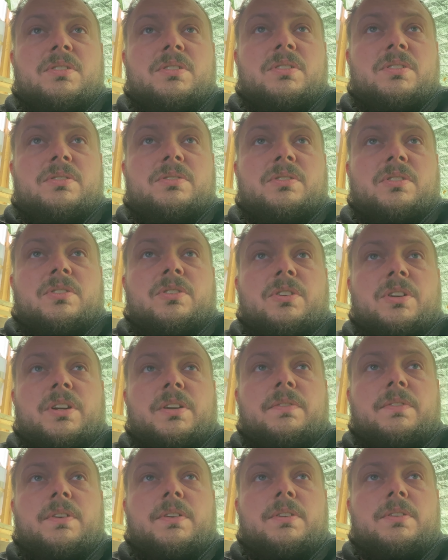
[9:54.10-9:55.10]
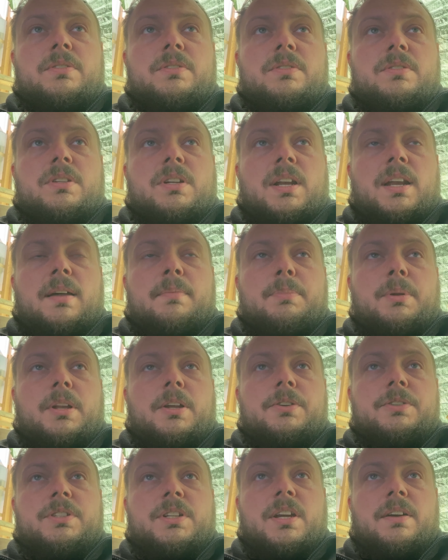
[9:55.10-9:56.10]
so I couldn't even clamp a
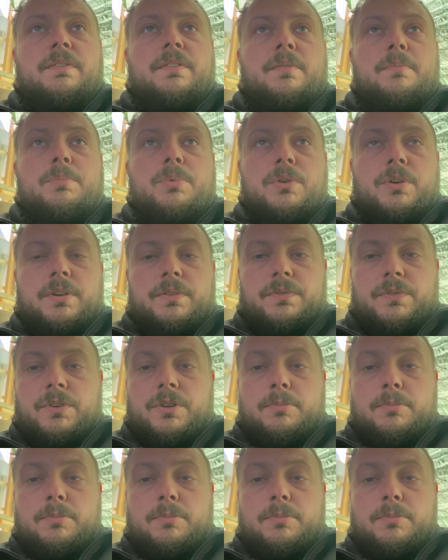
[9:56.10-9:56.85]
load together and put it through